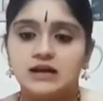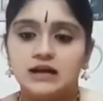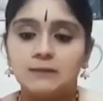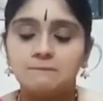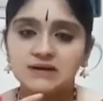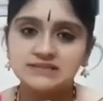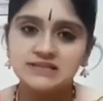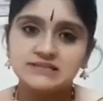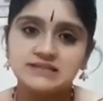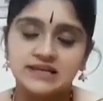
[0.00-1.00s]
a
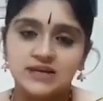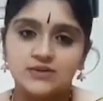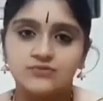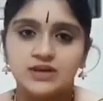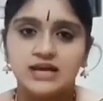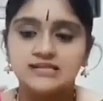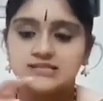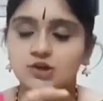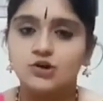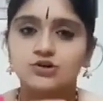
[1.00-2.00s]
person's life has
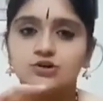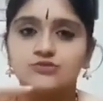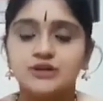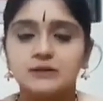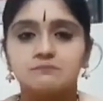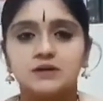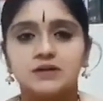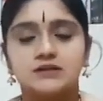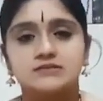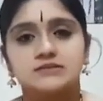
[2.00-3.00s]
a lot of time
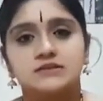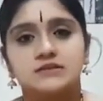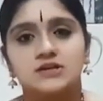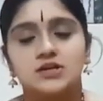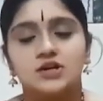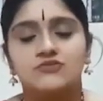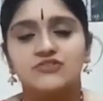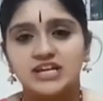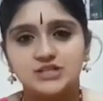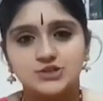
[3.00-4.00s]
periods.
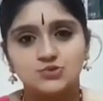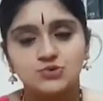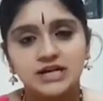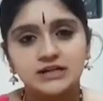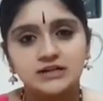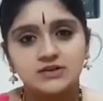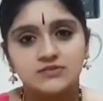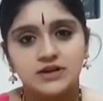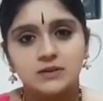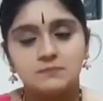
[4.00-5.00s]
When
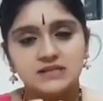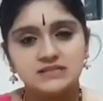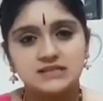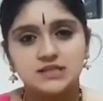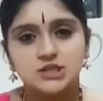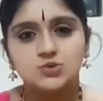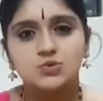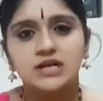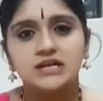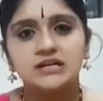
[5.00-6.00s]
a person is a
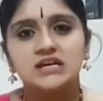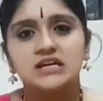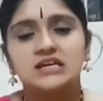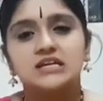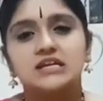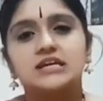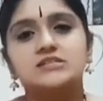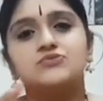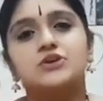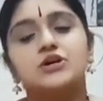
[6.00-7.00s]
student, he
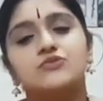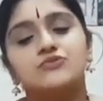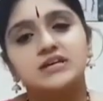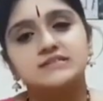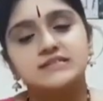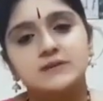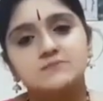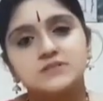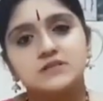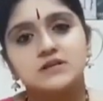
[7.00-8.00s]
gets fear of
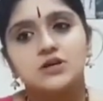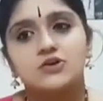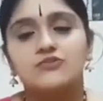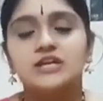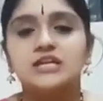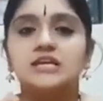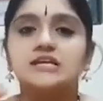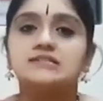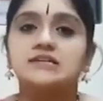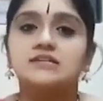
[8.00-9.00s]
exams. When he
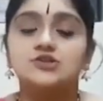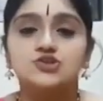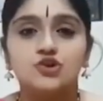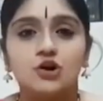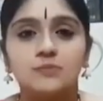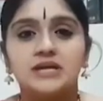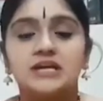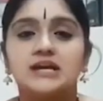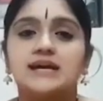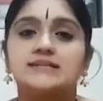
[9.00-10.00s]
is in a job,
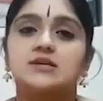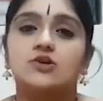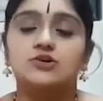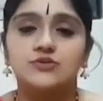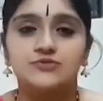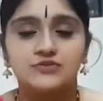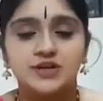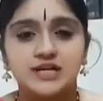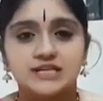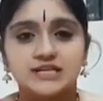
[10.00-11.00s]
he has a lot of
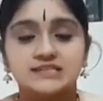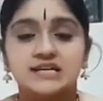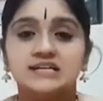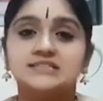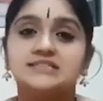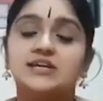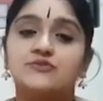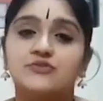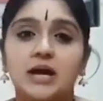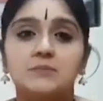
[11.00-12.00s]
difficulties, then
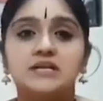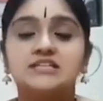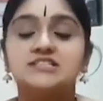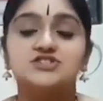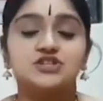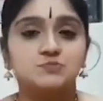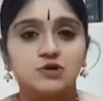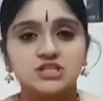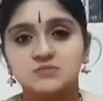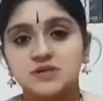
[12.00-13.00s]
family, then
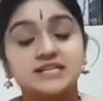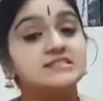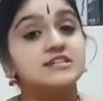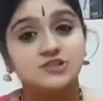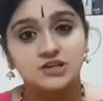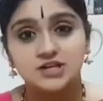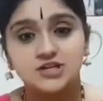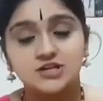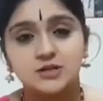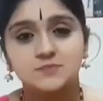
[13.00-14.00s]
responsibilities, then
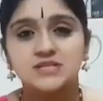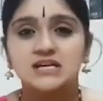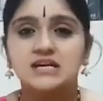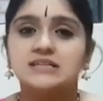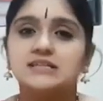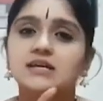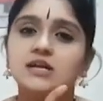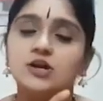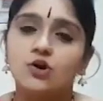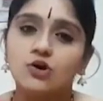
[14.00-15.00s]
relationships. There
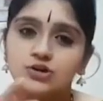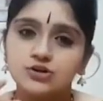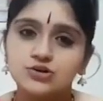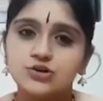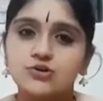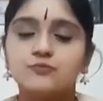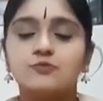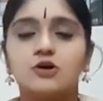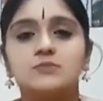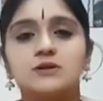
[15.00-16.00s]
are a lot of
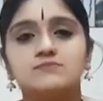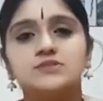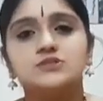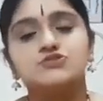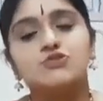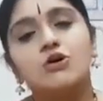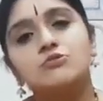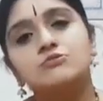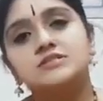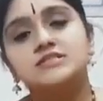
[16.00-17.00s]
problems
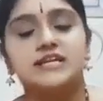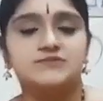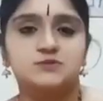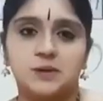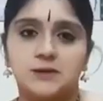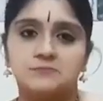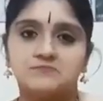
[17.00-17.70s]
throughout the lifespan.